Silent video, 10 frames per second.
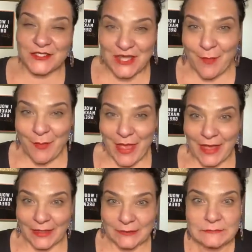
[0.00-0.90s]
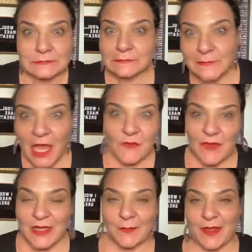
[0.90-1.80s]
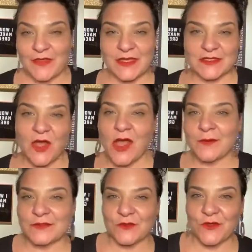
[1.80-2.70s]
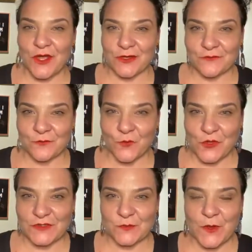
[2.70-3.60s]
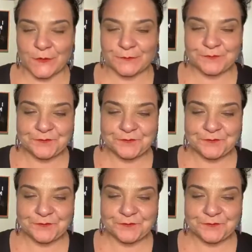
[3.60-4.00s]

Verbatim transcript: champagne around about that time. So it kind of works well.